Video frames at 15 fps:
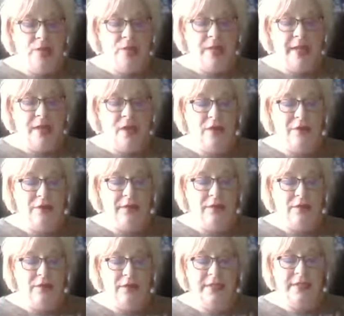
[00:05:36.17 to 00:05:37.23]
pull out all the
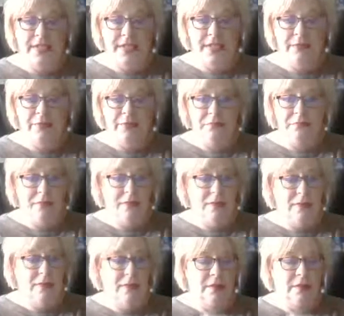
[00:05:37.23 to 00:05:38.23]
little stems.